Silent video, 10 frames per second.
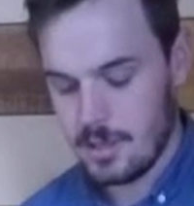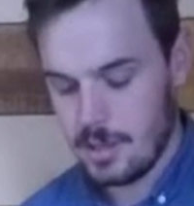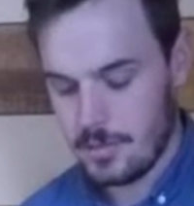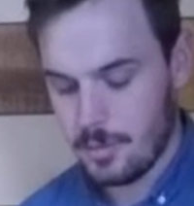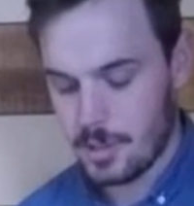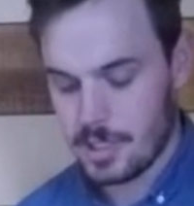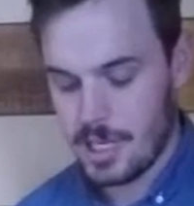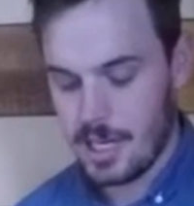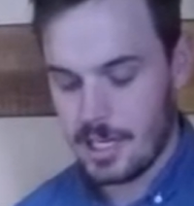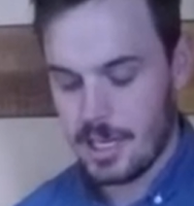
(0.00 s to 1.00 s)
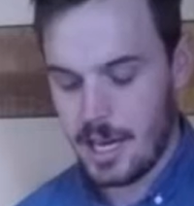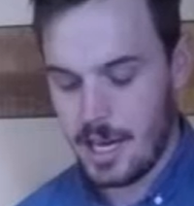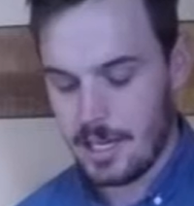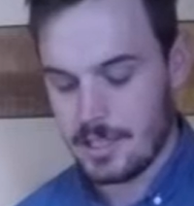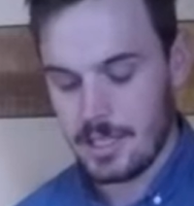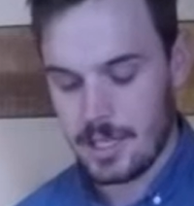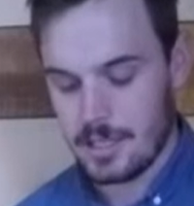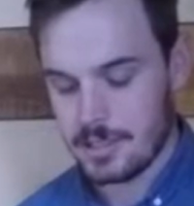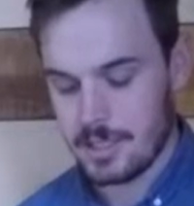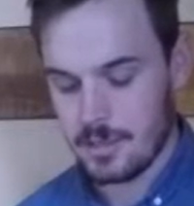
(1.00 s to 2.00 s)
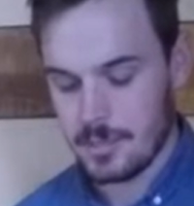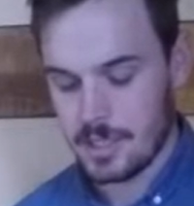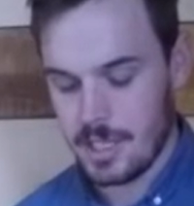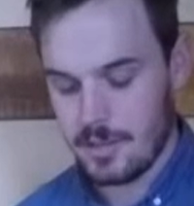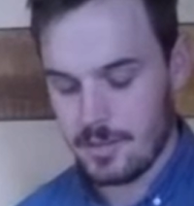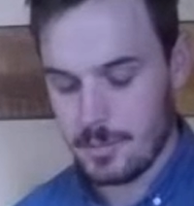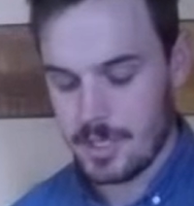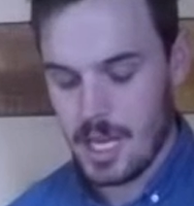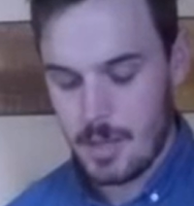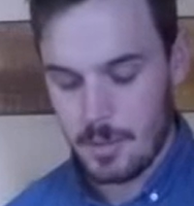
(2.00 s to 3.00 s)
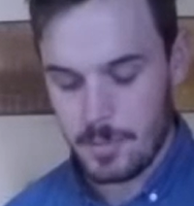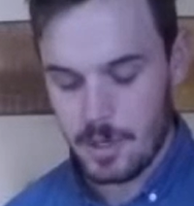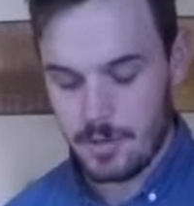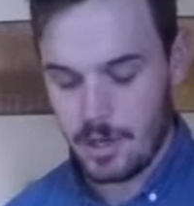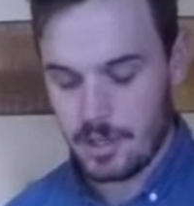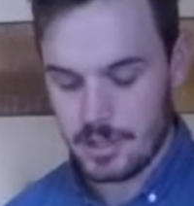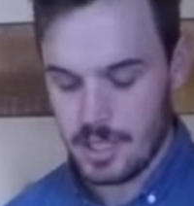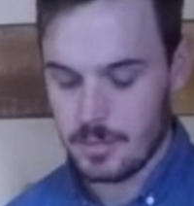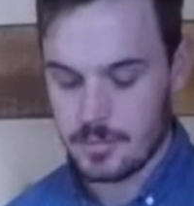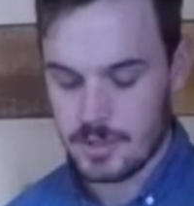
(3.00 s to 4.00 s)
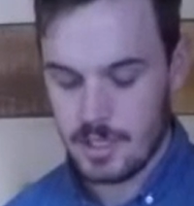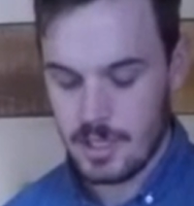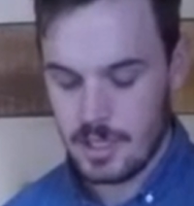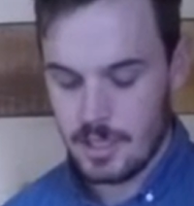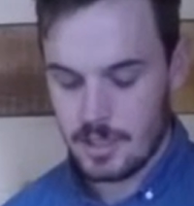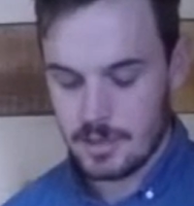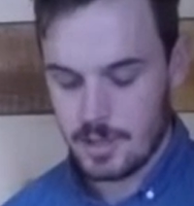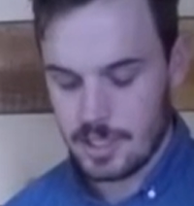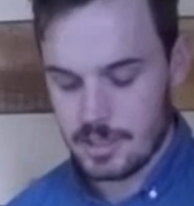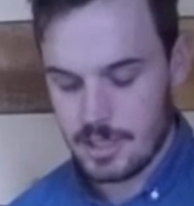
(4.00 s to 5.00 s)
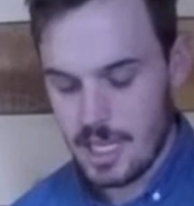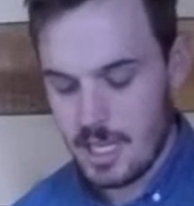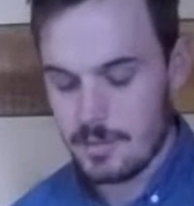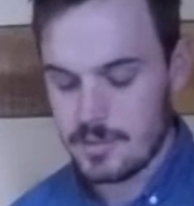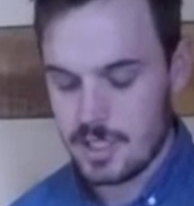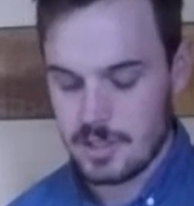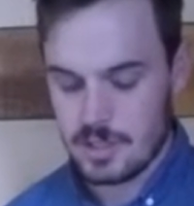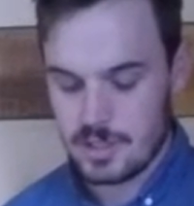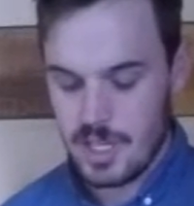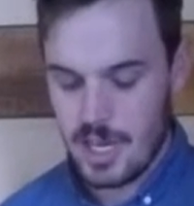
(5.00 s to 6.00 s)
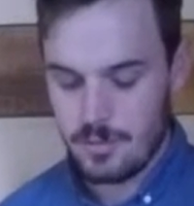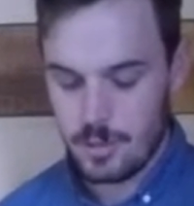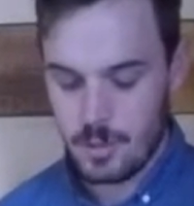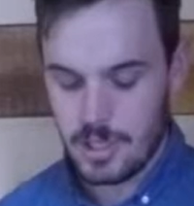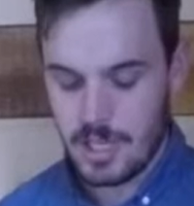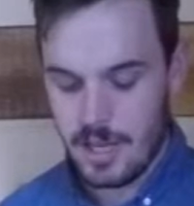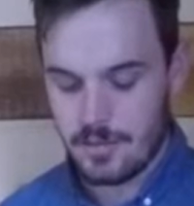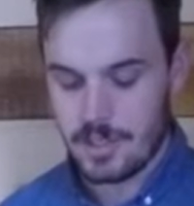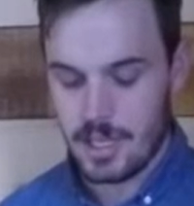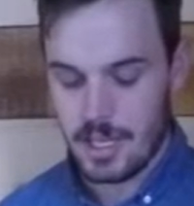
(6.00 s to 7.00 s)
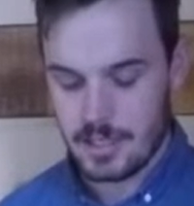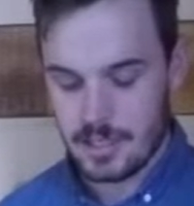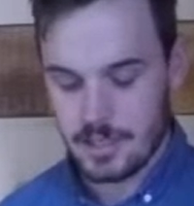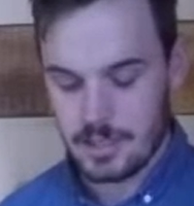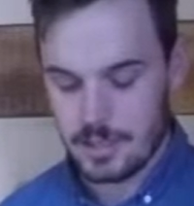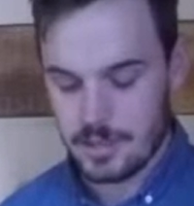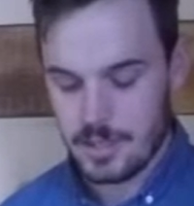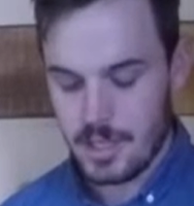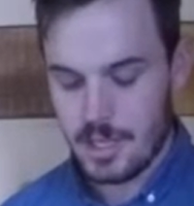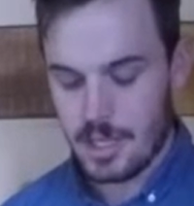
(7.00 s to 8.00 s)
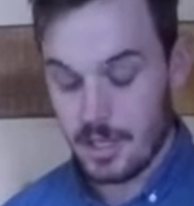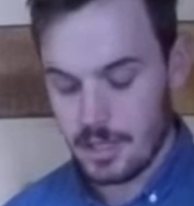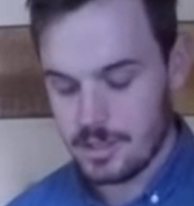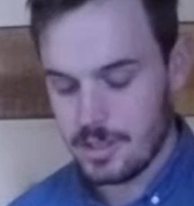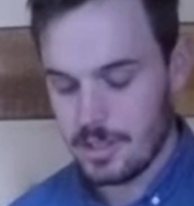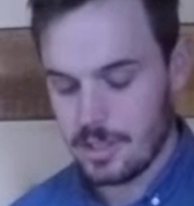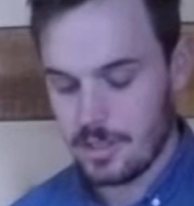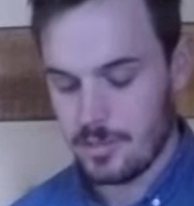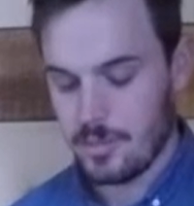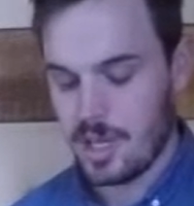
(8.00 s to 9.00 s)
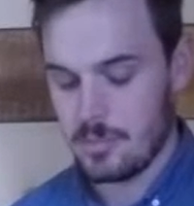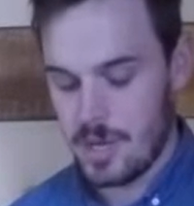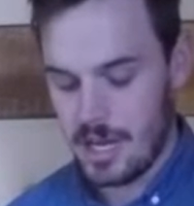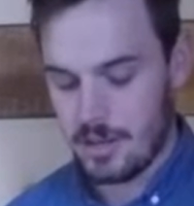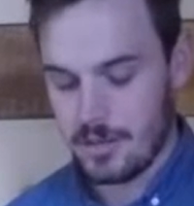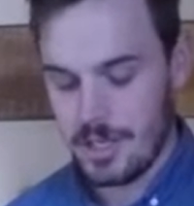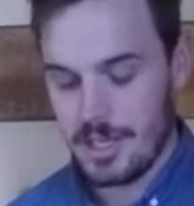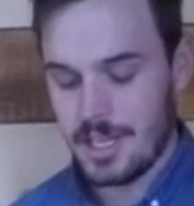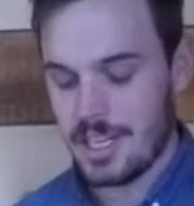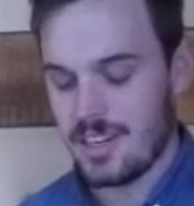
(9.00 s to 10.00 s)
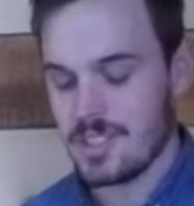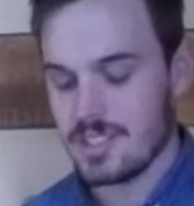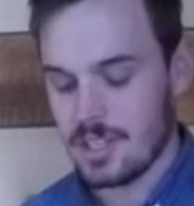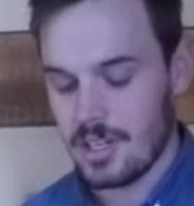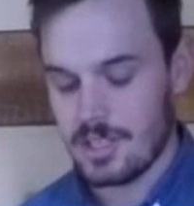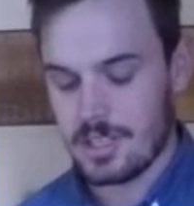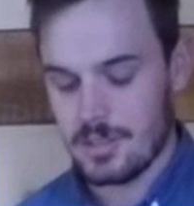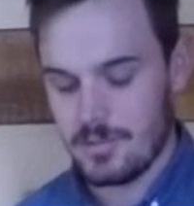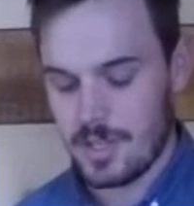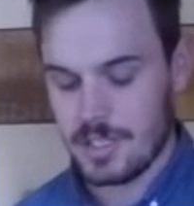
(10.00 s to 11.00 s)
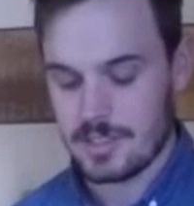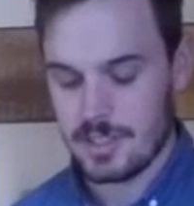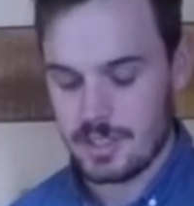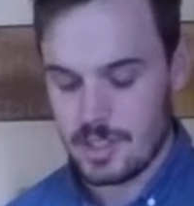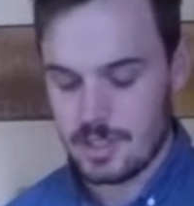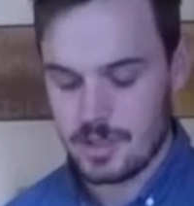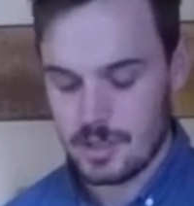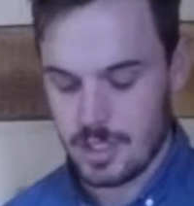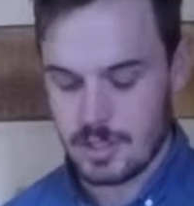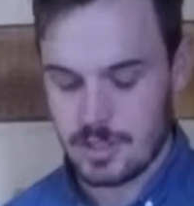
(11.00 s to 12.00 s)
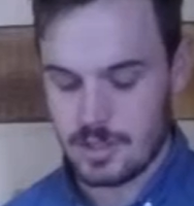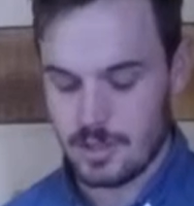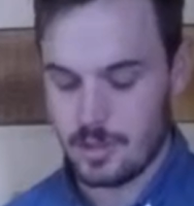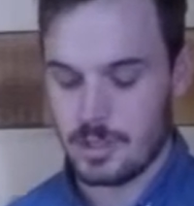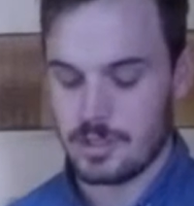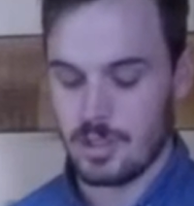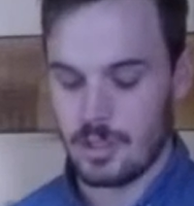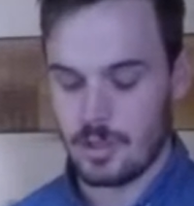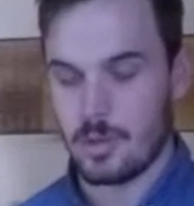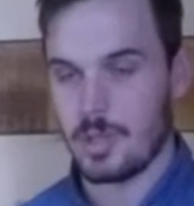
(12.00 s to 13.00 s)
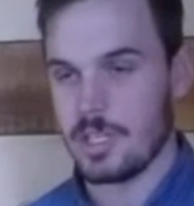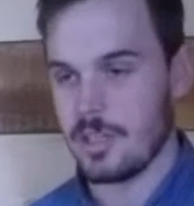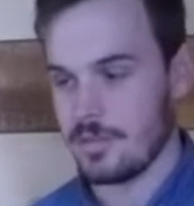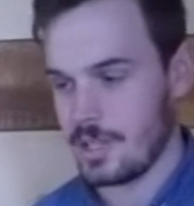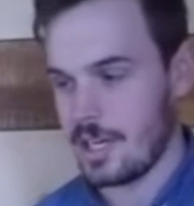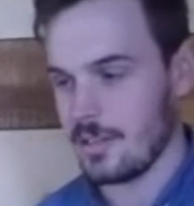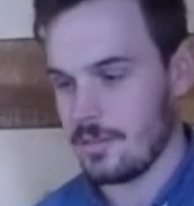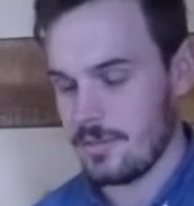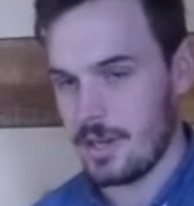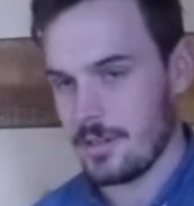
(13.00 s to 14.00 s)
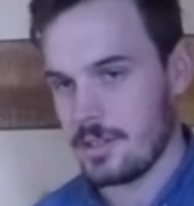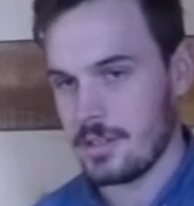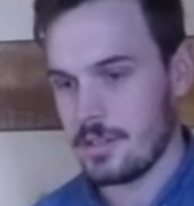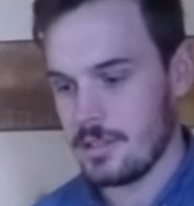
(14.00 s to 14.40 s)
Therefore God highly honored him and gave him a name above all names, so that at the name of Jesus everyone in heaven and on earth and under the earth might bow, and every tongue confess that Jesus Christ is Lord to the glory of God the Father.